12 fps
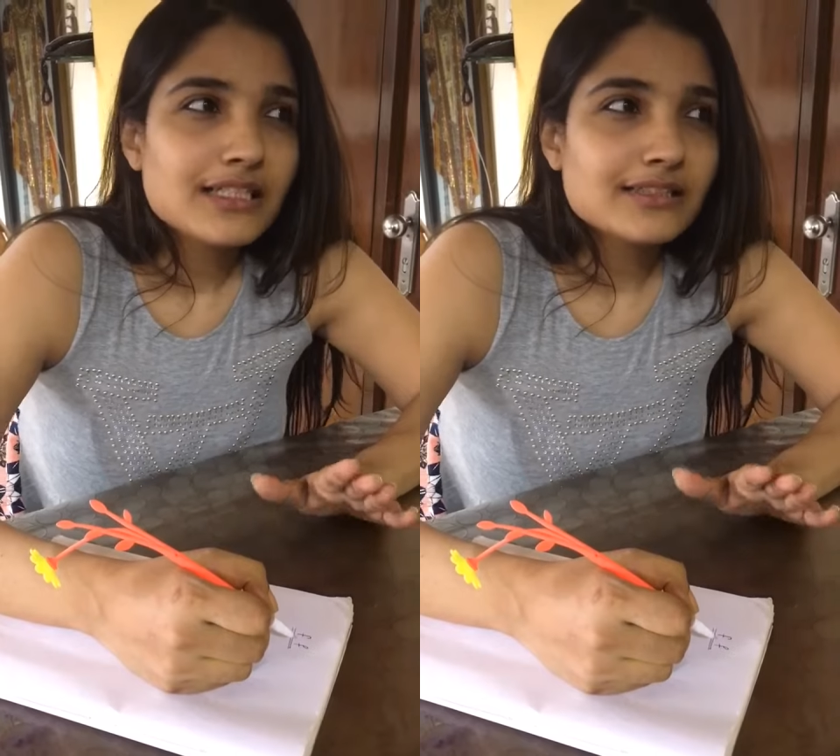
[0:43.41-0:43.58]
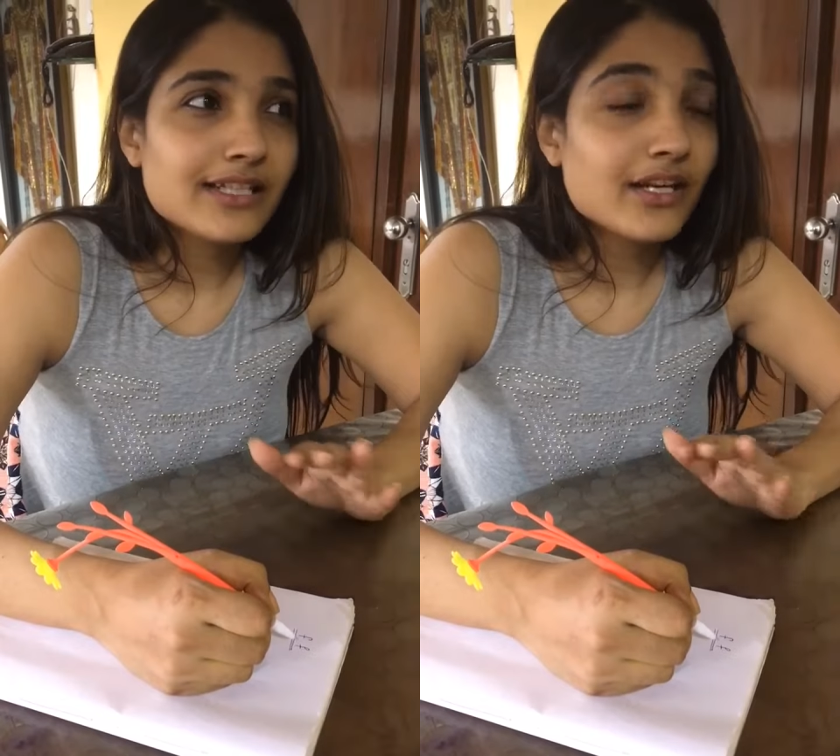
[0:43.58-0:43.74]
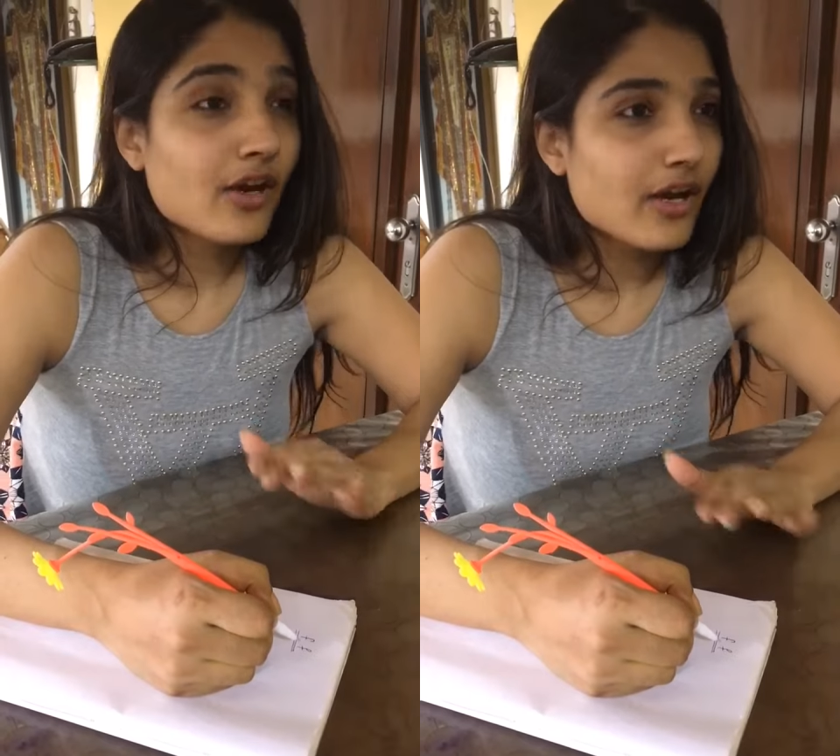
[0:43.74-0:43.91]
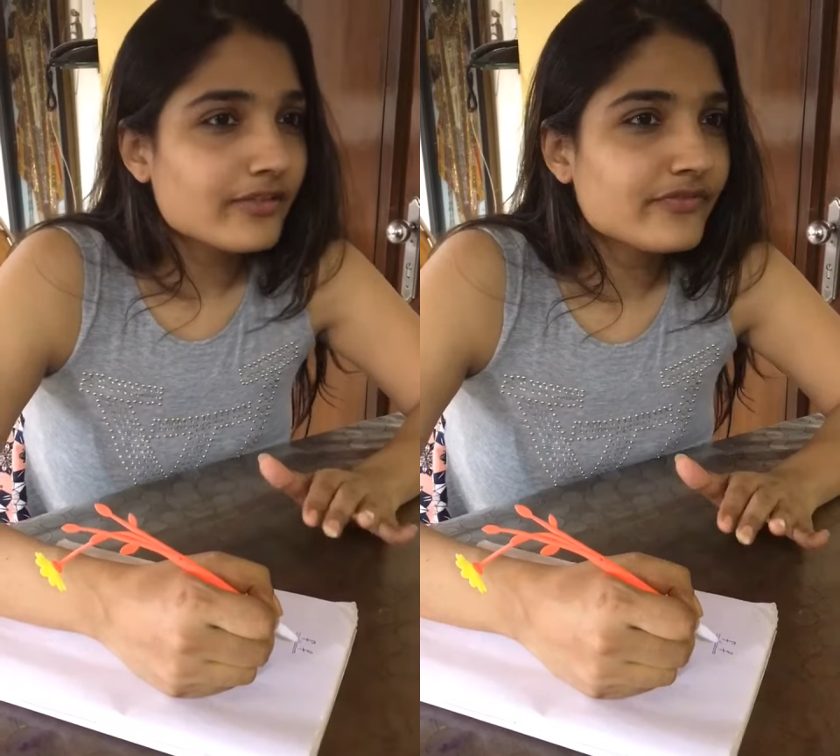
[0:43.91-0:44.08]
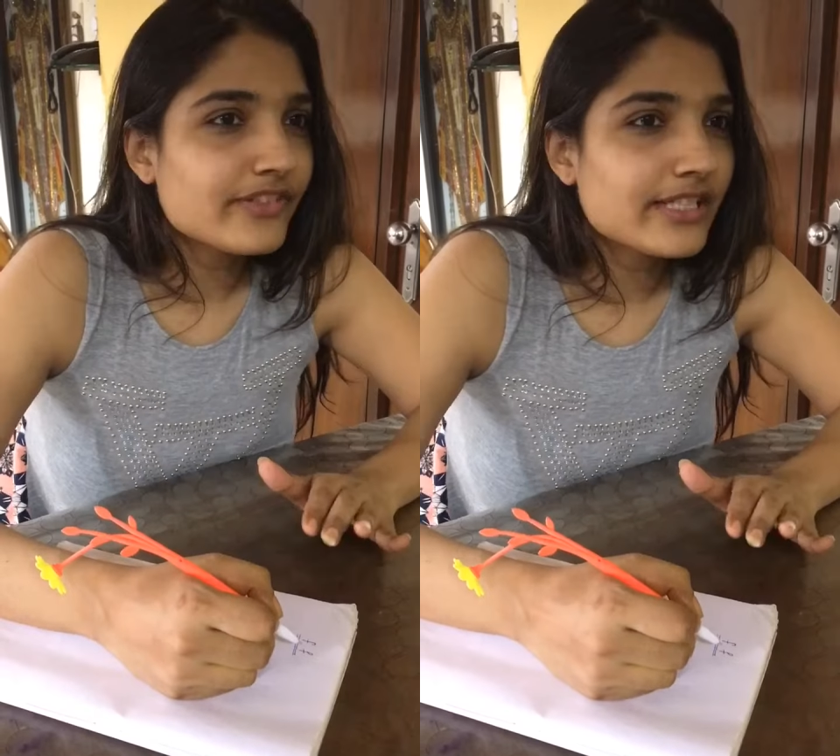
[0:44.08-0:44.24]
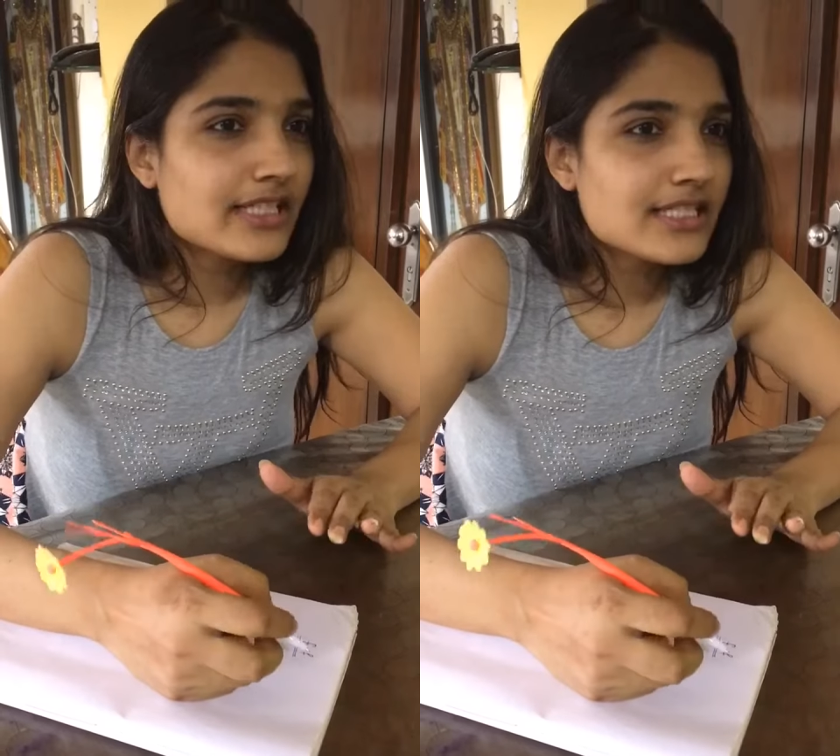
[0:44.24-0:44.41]
Their
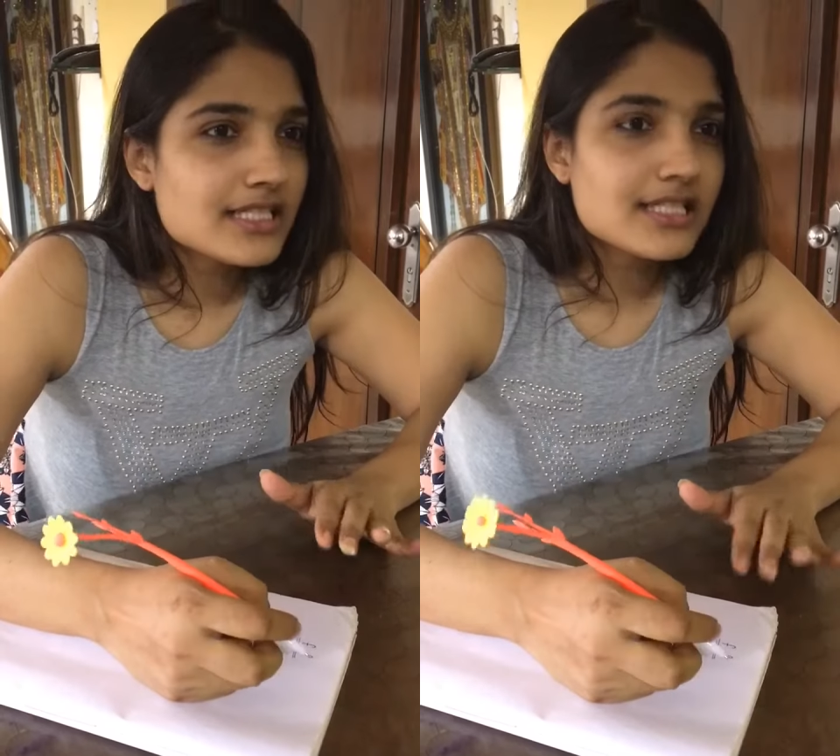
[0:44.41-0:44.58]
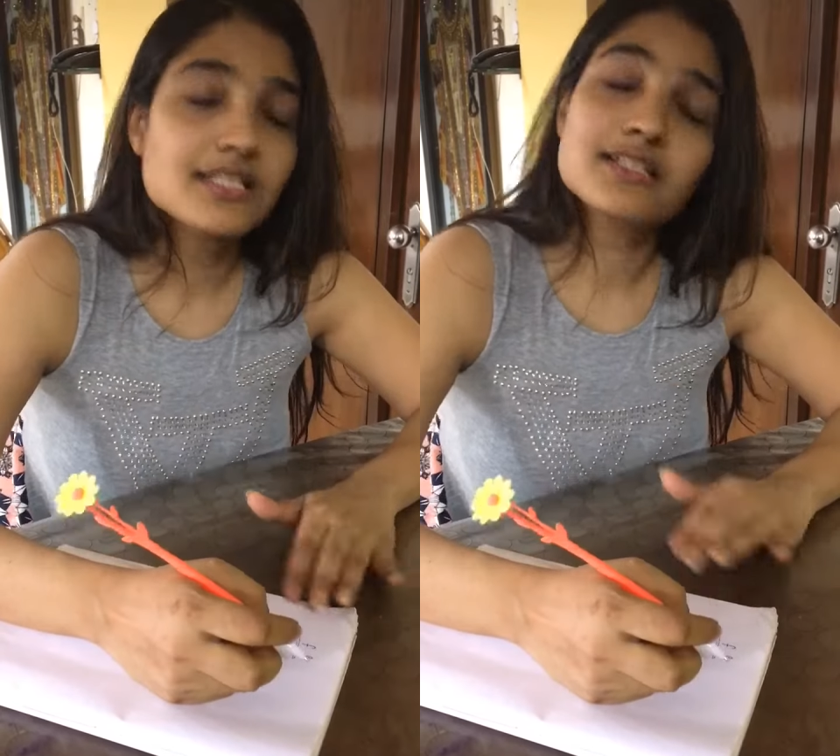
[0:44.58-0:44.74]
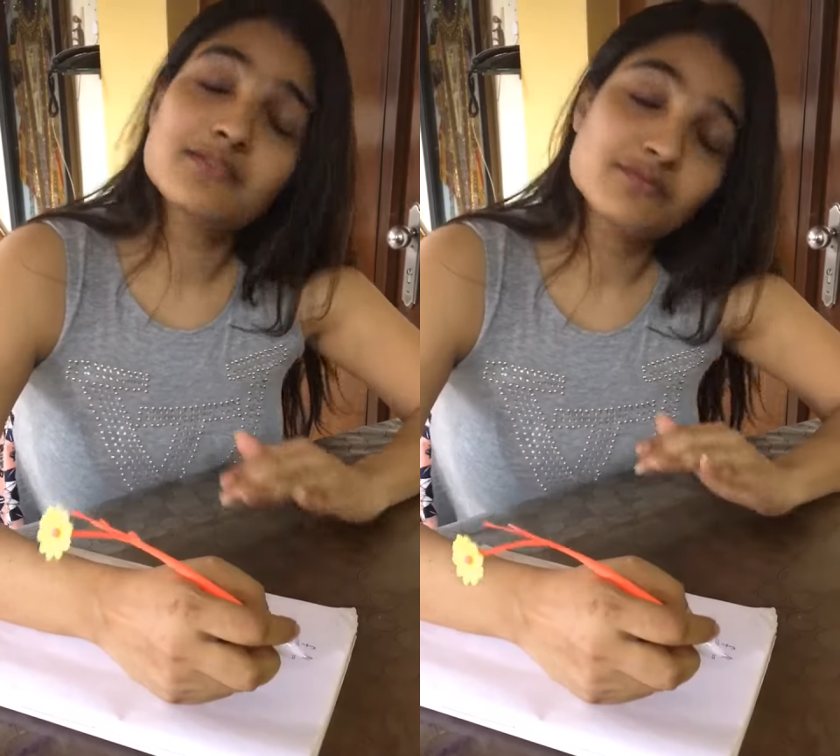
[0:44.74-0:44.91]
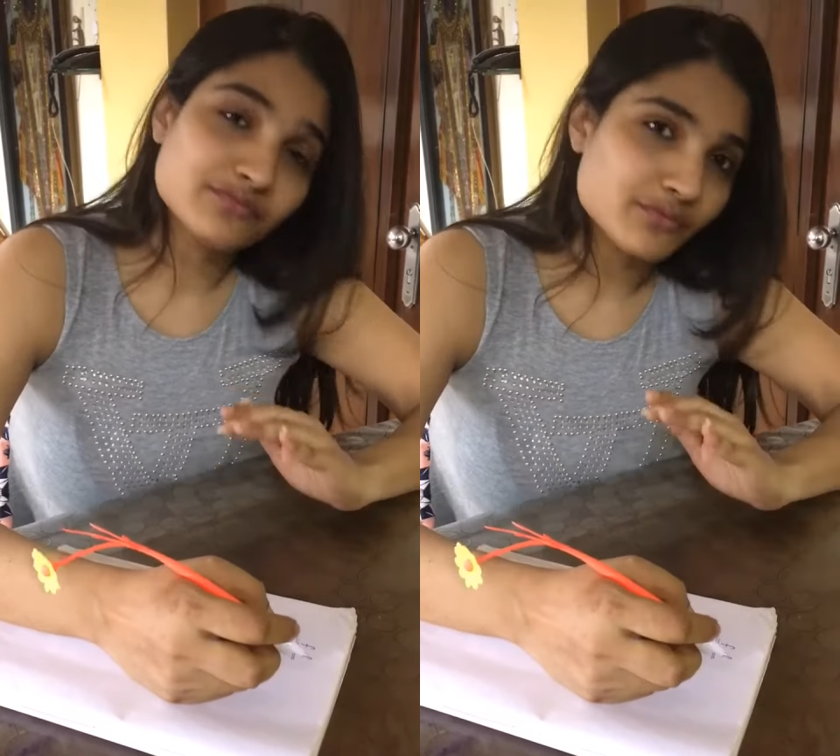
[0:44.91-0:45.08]
confidence is